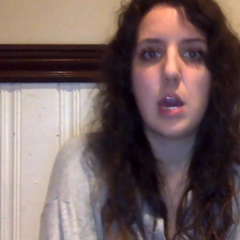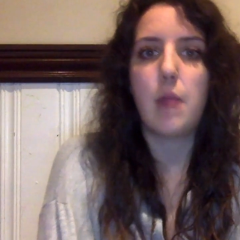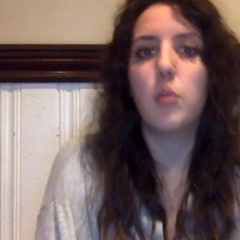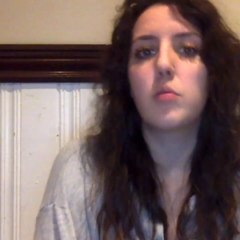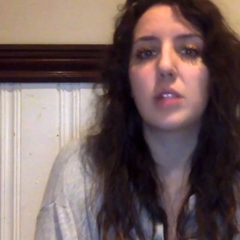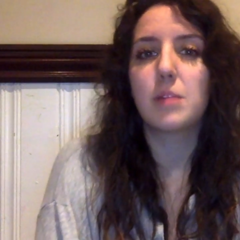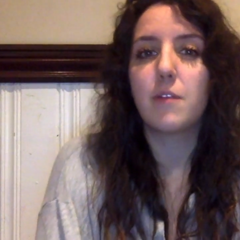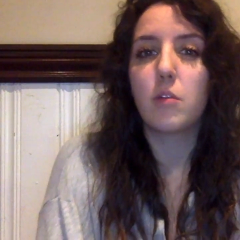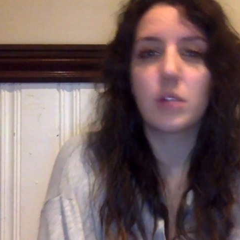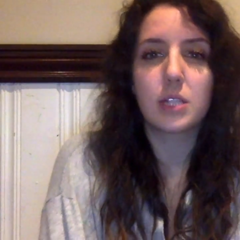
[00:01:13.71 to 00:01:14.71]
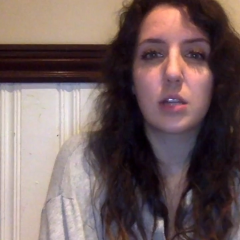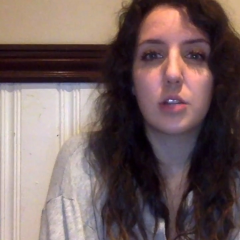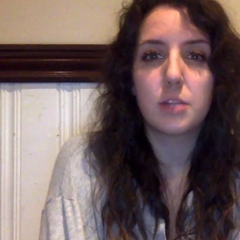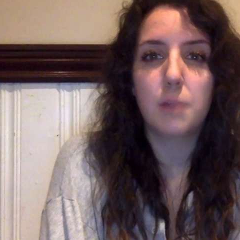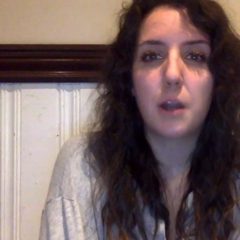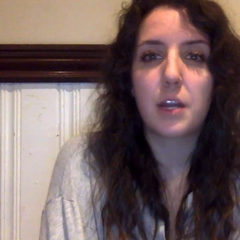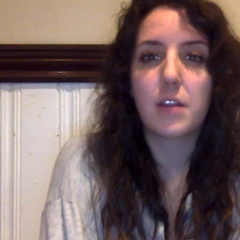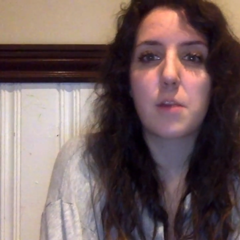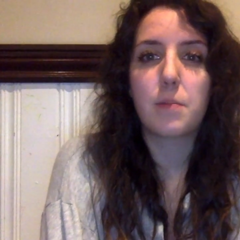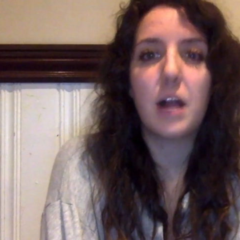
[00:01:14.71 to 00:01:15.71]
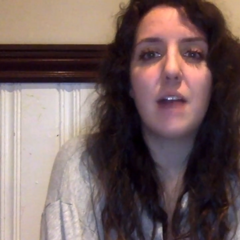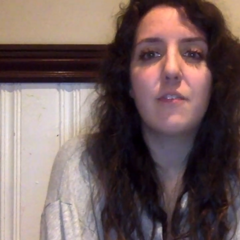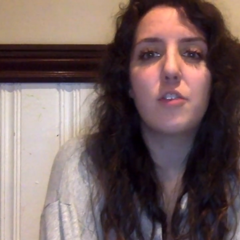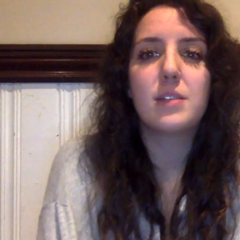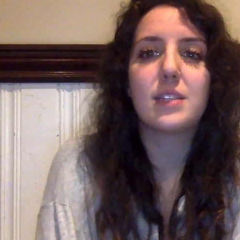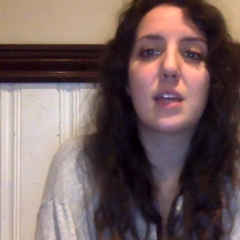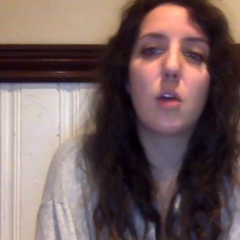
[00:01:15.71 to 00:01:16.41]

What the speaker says: I won't really be focusing on this party and their platform as they